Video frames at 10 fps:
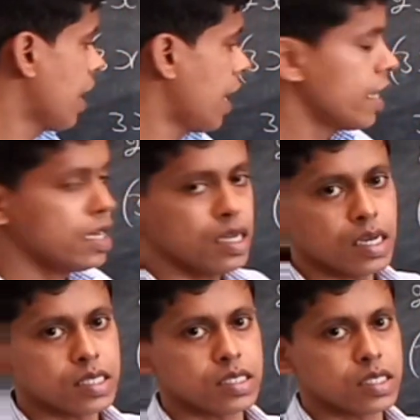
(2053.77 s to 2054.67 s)
and
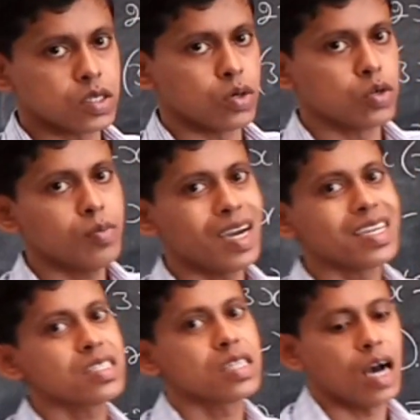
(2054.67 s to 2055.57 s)
x is equal to
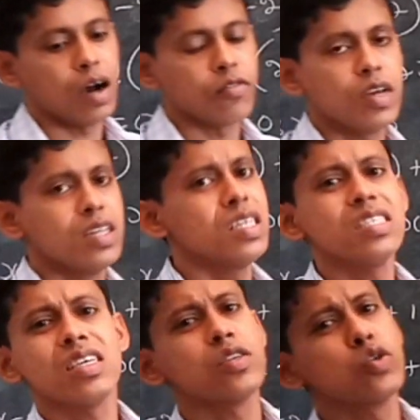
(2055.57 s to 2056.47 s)
minus half.
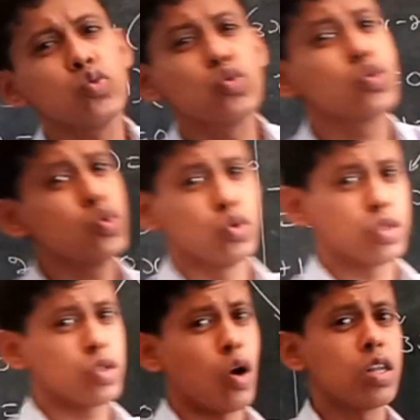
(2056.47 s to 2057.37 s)
These are the 2
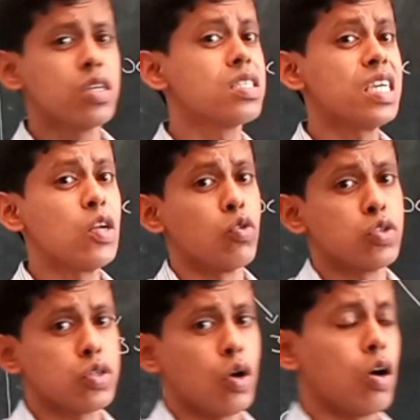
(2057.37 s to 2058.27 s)
roots or the
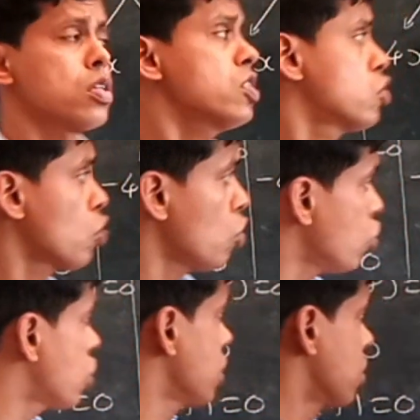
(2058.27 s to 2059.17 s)
zeros or the
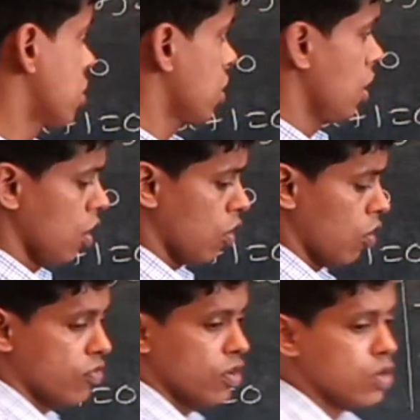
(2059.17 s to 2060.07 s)
solutions
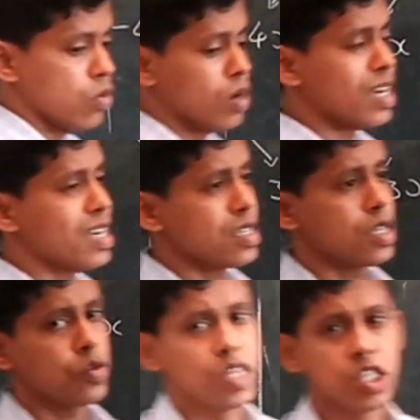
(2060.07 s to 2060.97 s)
of a quadratic
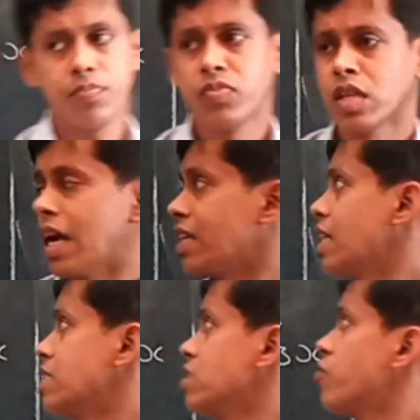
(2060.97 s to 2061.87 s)
equation, and
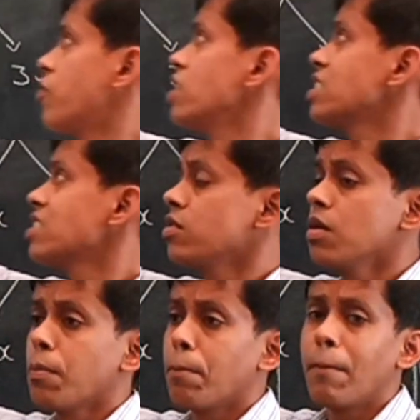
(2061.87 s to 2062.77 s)
that is the first
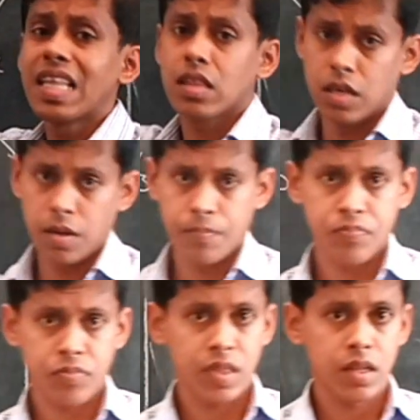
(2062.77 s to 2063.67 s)
method.
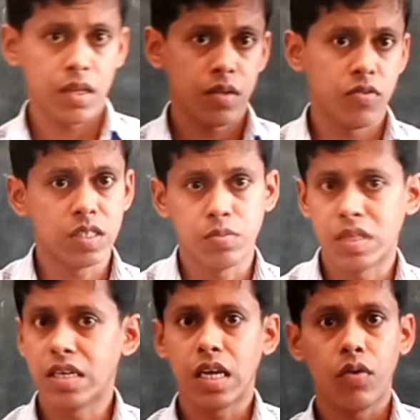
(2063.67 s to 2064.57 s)
First
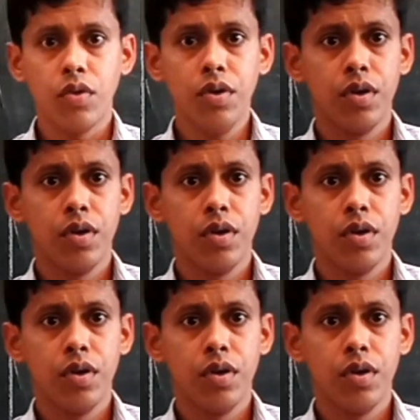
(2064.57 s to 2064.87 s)
method yavadu?